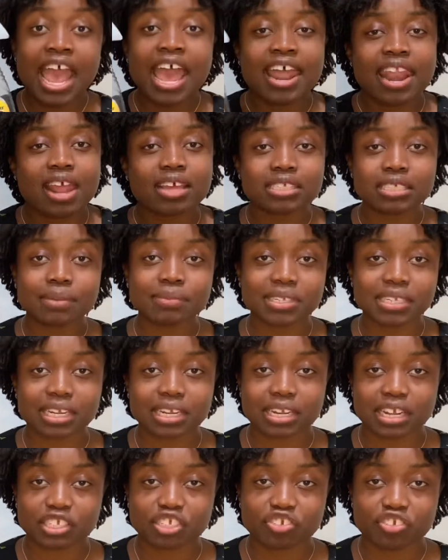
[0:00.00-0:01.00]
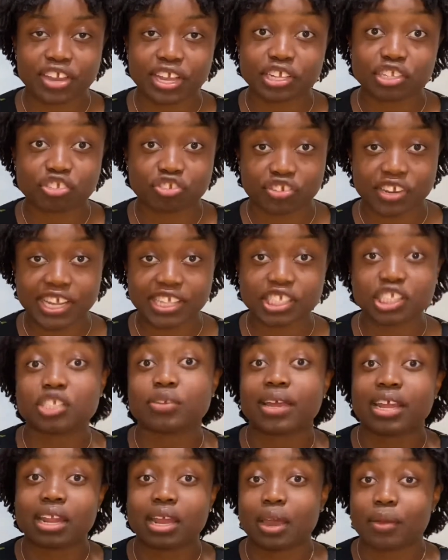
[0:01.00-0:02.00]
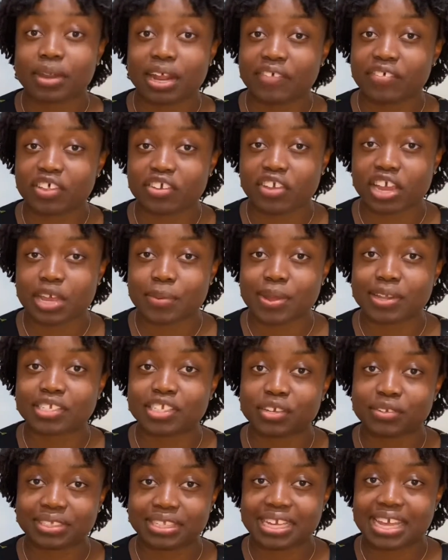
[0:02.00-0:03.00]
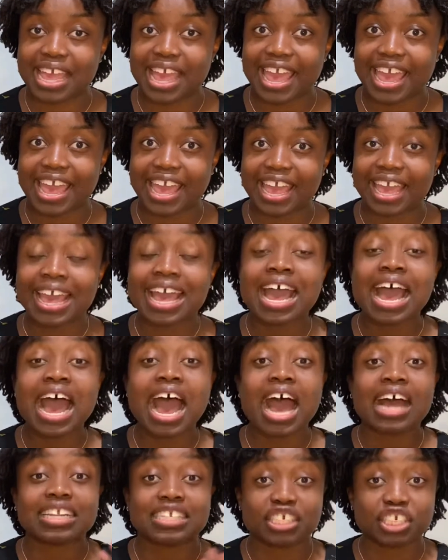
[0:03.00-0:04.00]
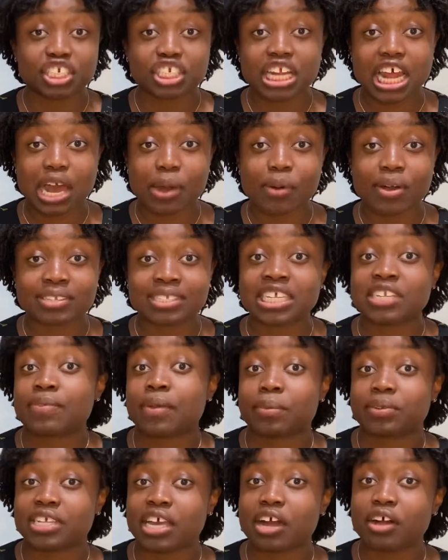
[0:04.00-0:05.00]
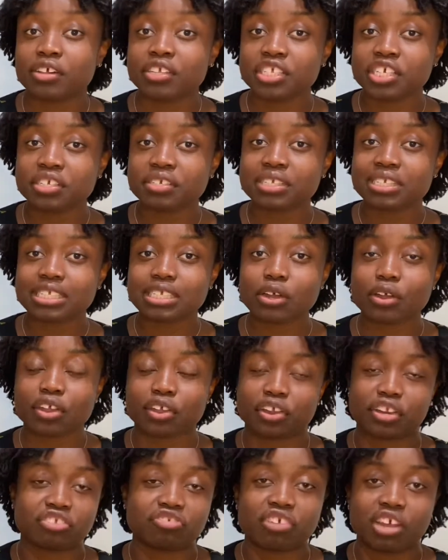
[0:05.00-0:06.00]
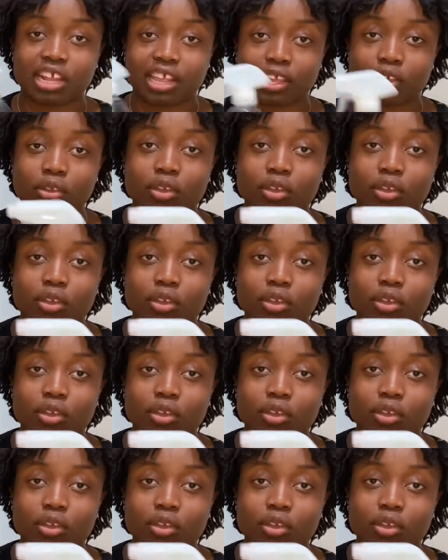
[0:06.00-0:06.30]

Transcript: Now sometimes it does create streaks, so I would definitely recommend using a dish towel instead of paper towel to use this, or you can just try to